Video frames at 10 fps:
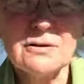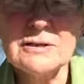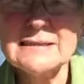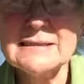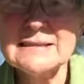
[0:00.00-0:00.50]

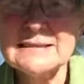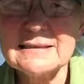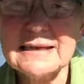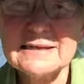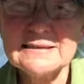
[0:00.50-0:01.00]
August
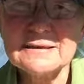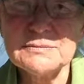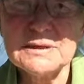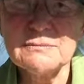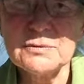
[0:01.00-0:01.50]
and
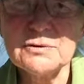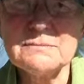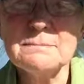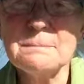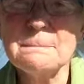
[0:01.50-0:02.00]
September